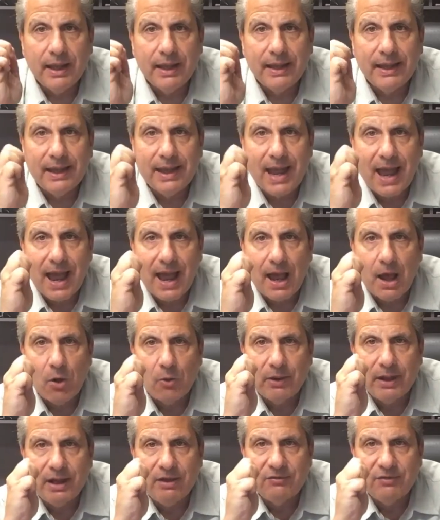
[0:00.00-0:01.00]

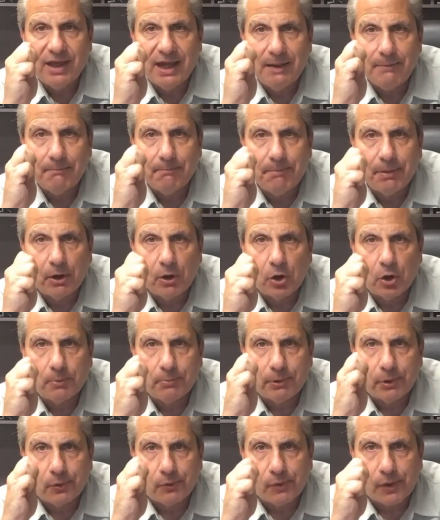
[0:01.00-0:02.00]
now is a
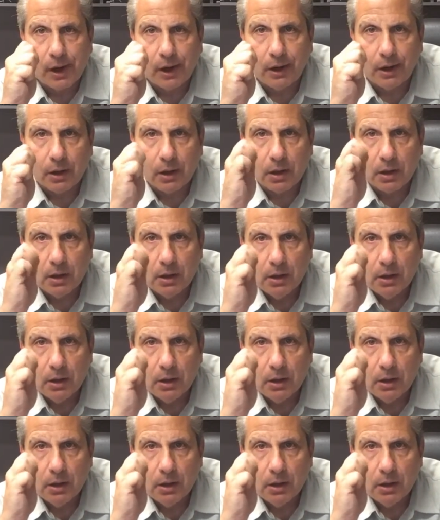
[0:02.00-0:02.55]
Berber rug,